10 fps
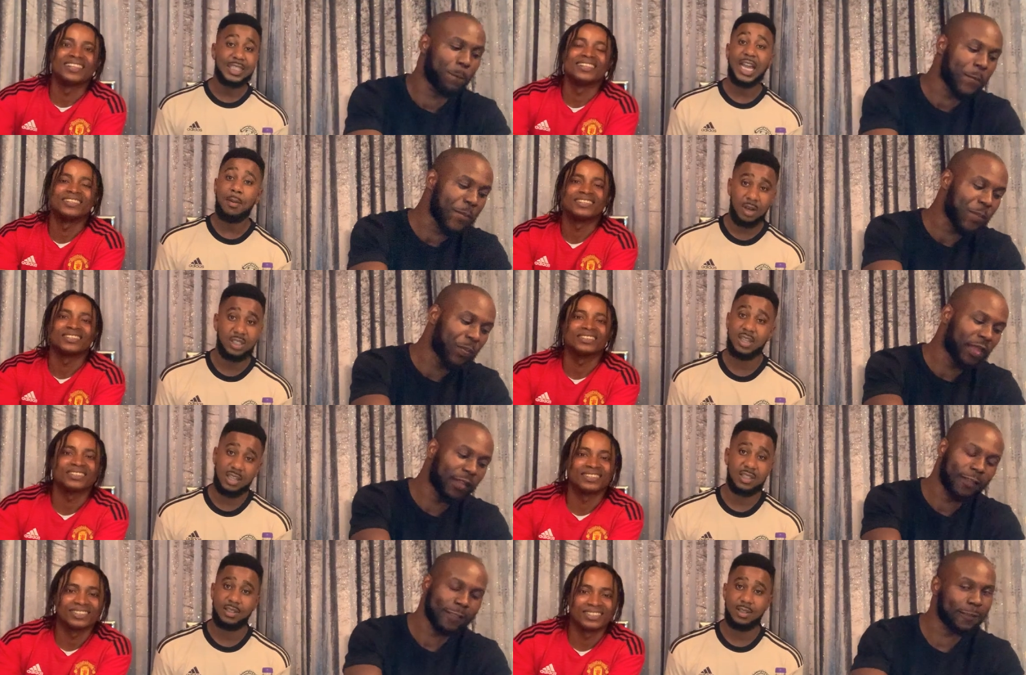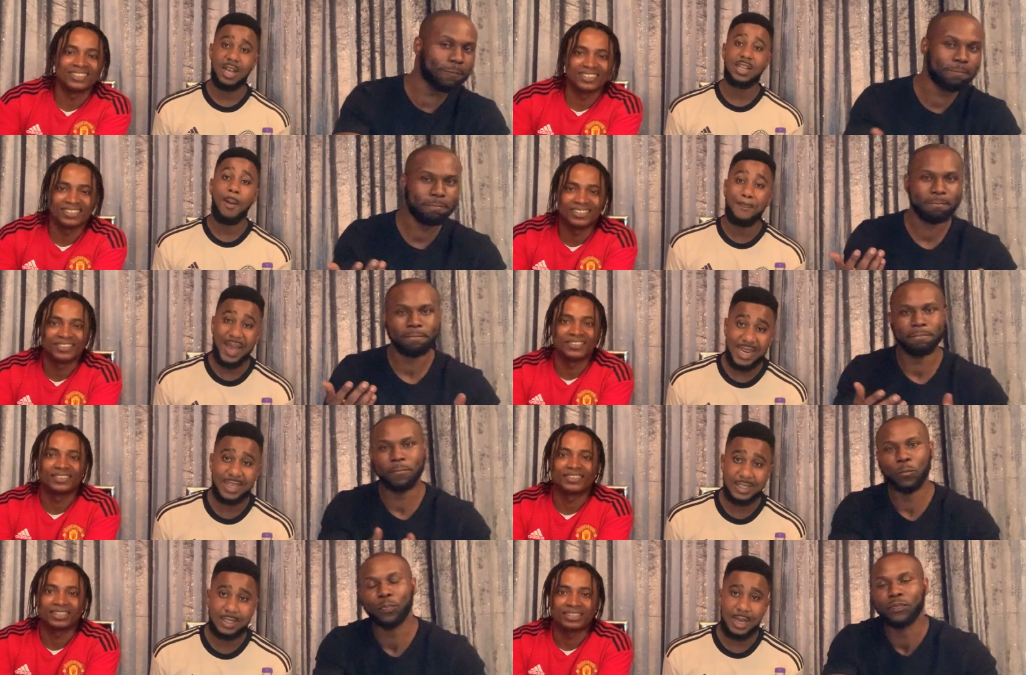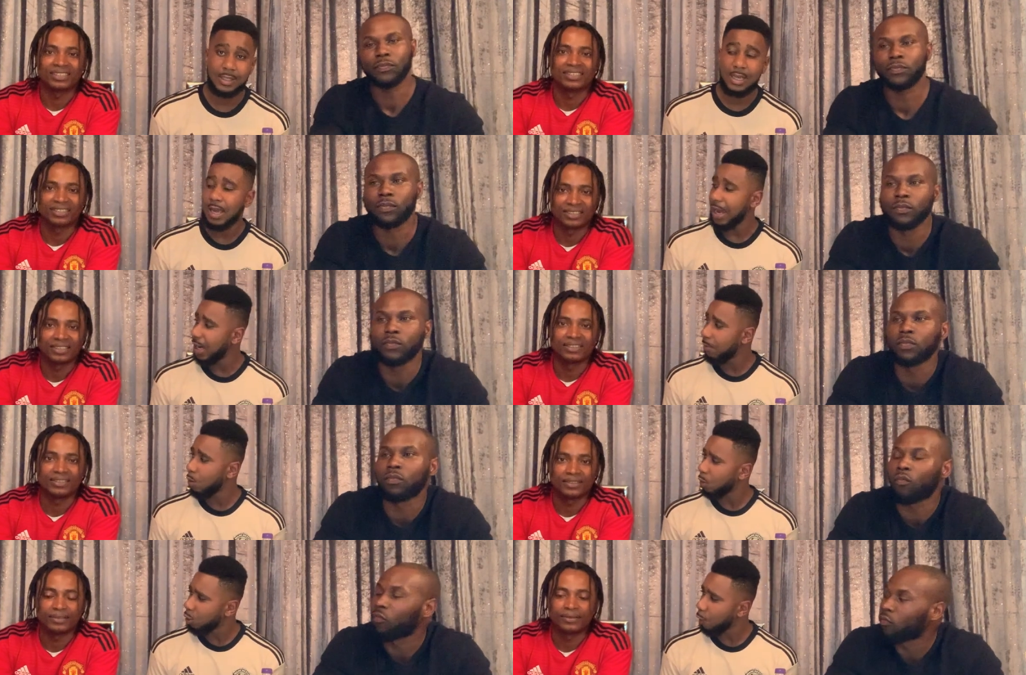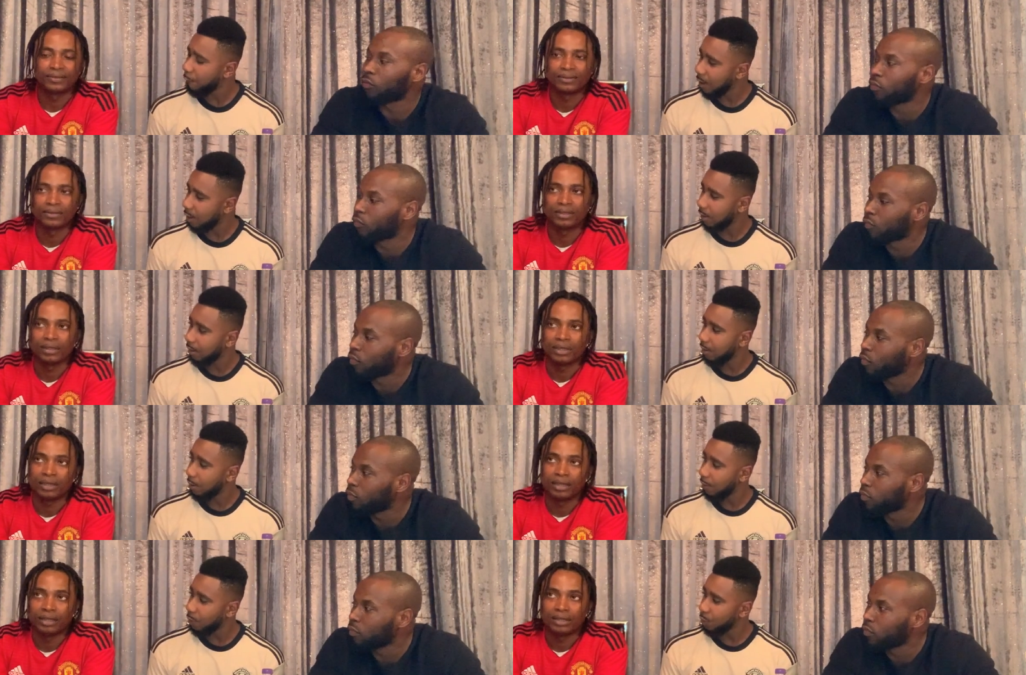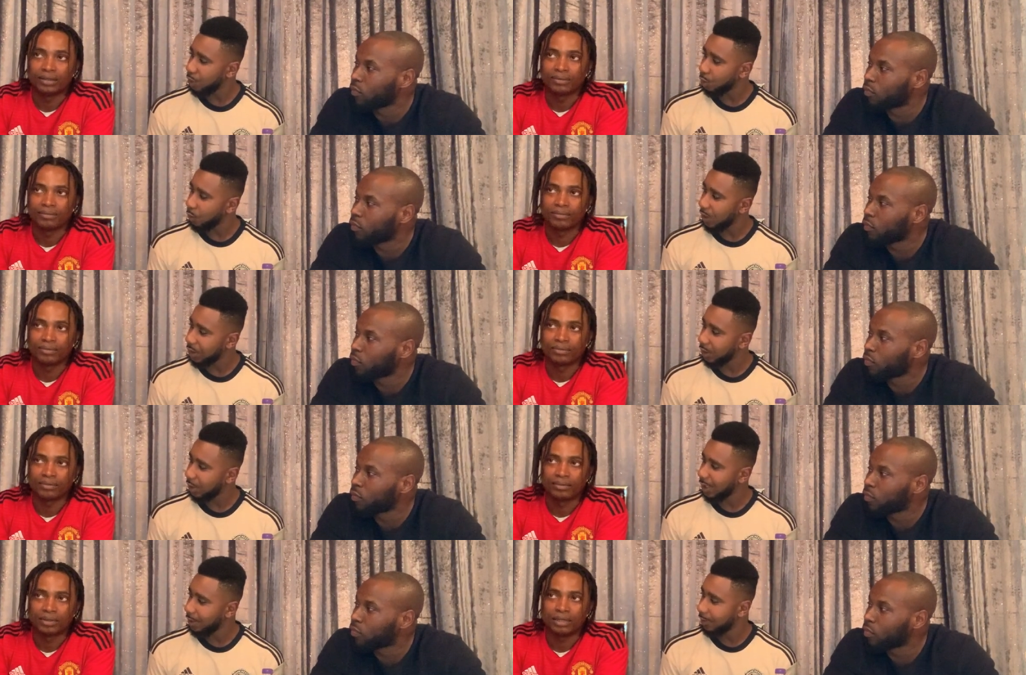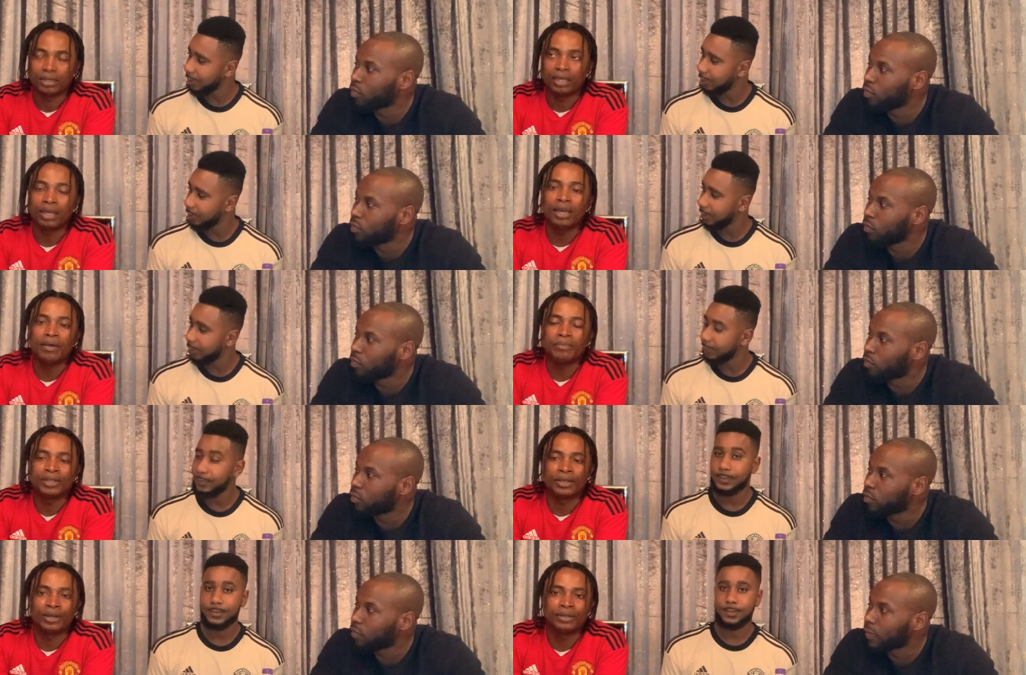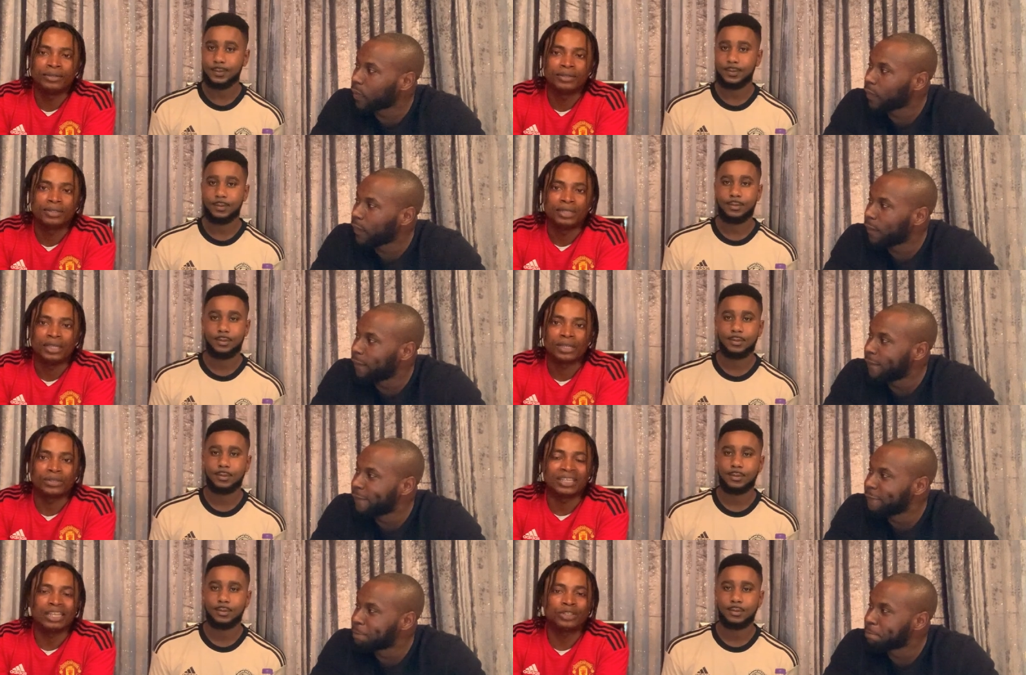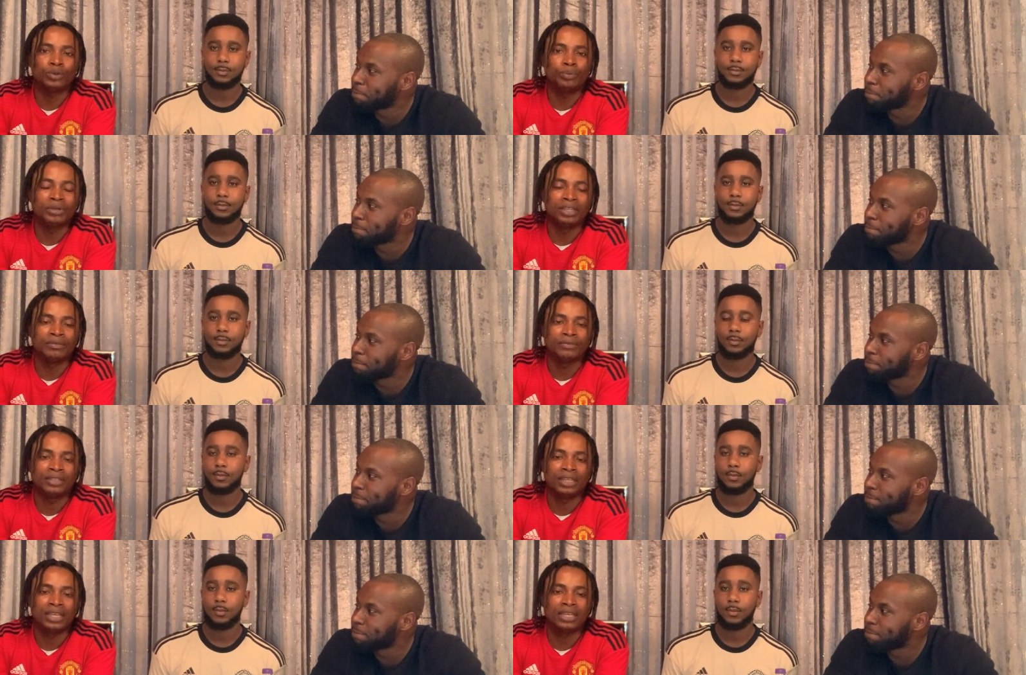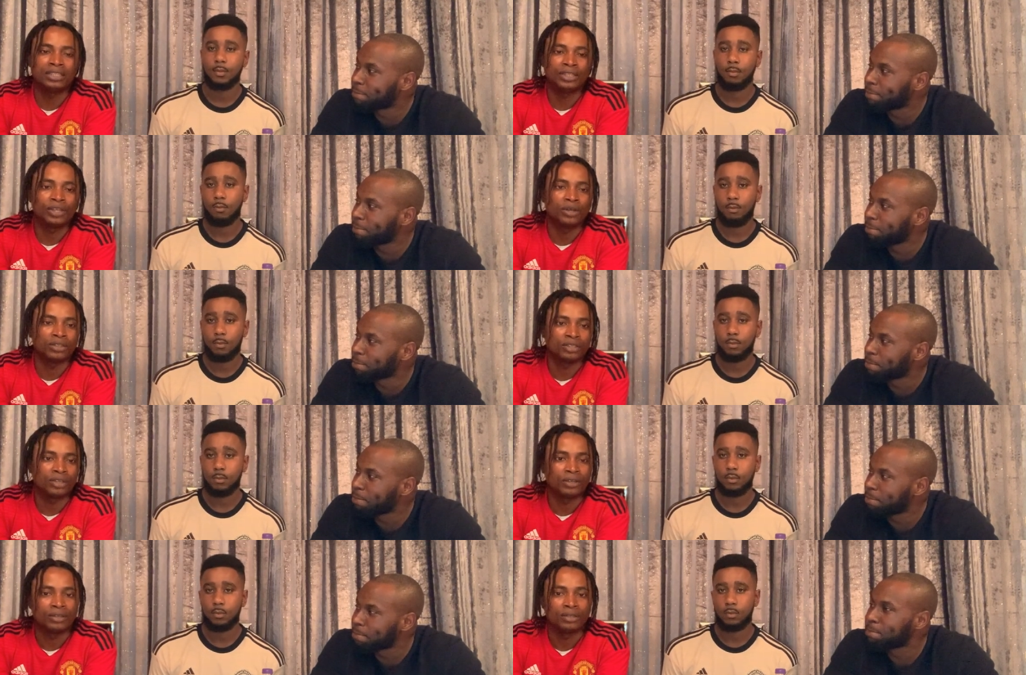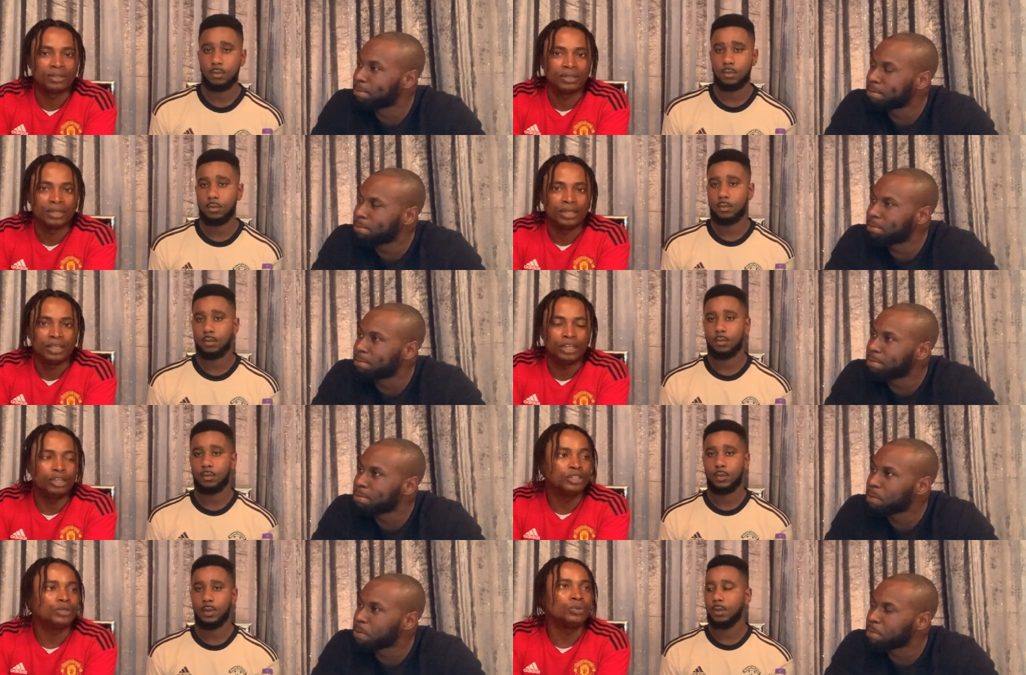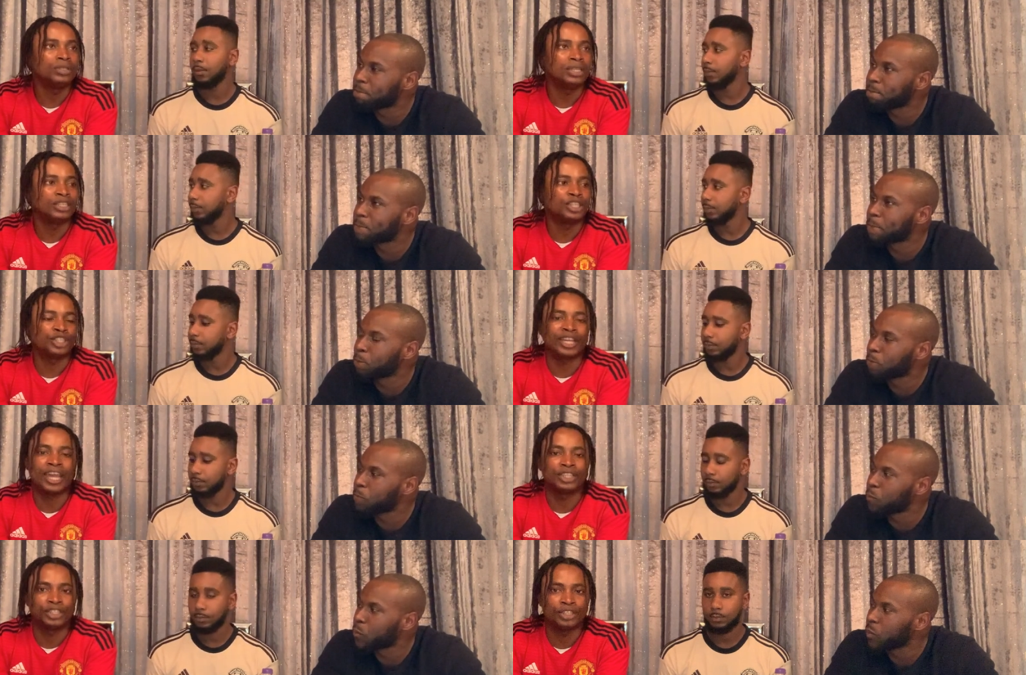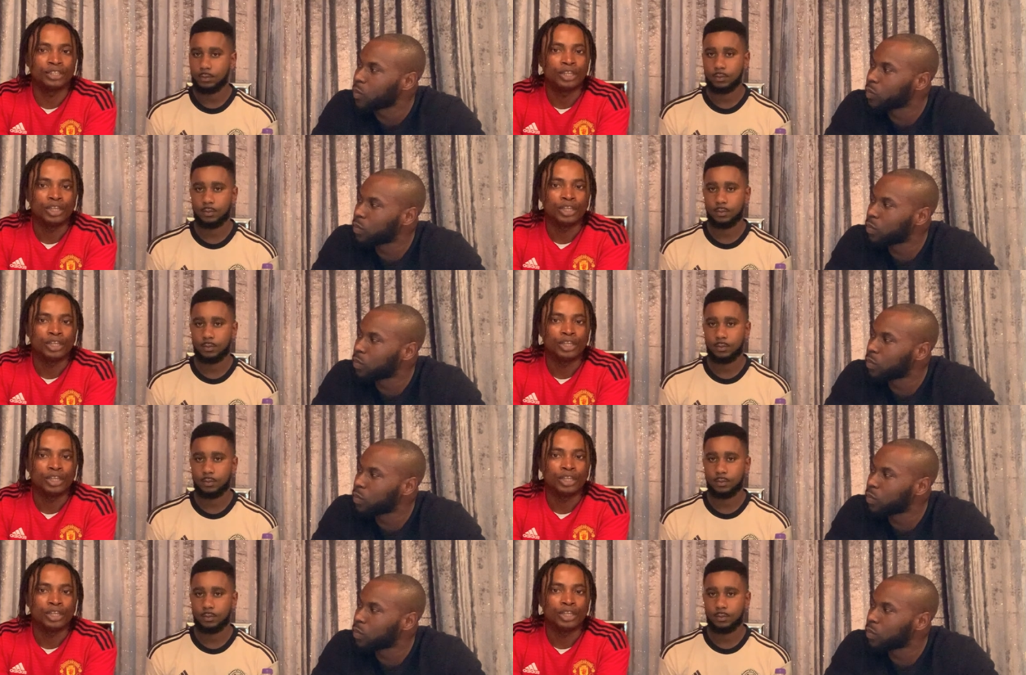Speaker 1: that's how much it is. That's how bad it is, guys. And I am like, what do you think of the whole situation?
Speaker 2: It hurt me though, because I still believe he's a youngster. Mm -hmm. He still need education.